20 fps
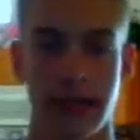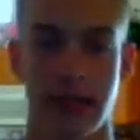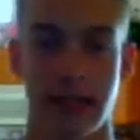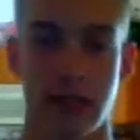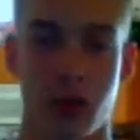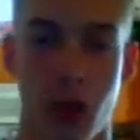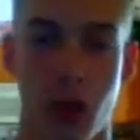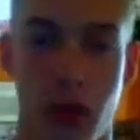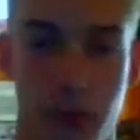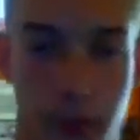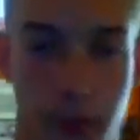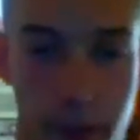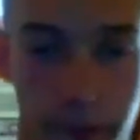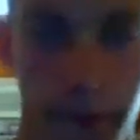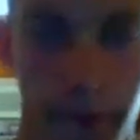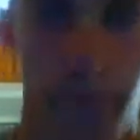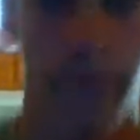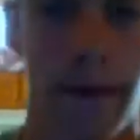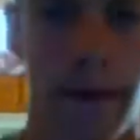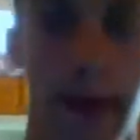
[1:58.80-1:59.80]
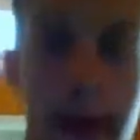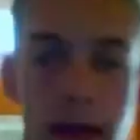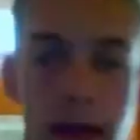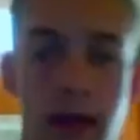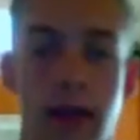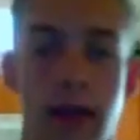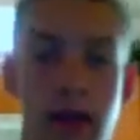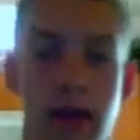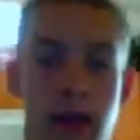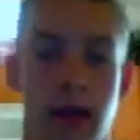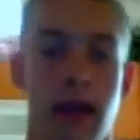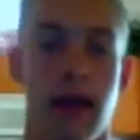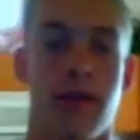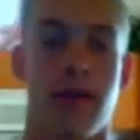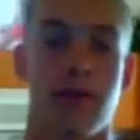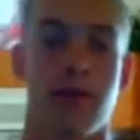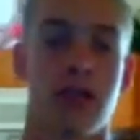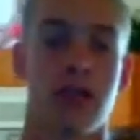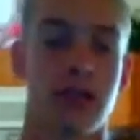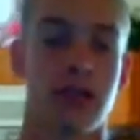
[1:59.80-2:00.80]
at this weapon,
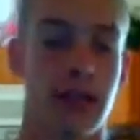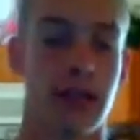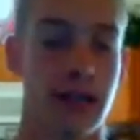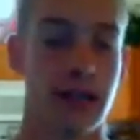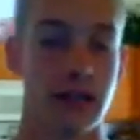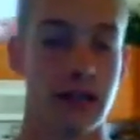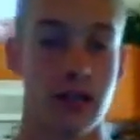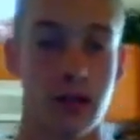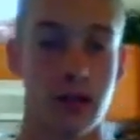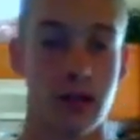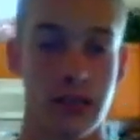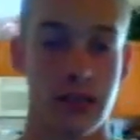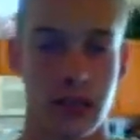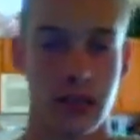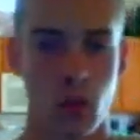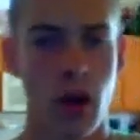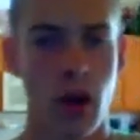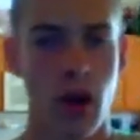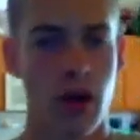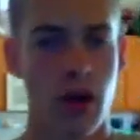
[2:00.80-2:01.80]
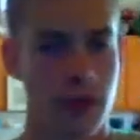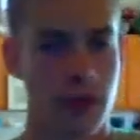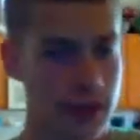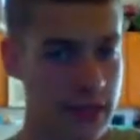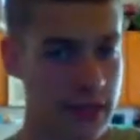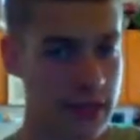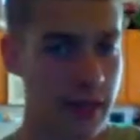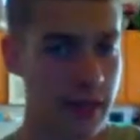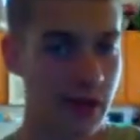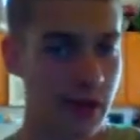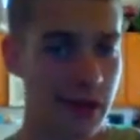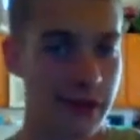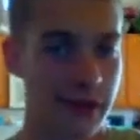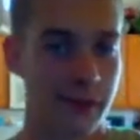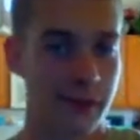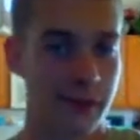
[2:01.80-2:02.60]
at first glance, you see, wow, there's tape on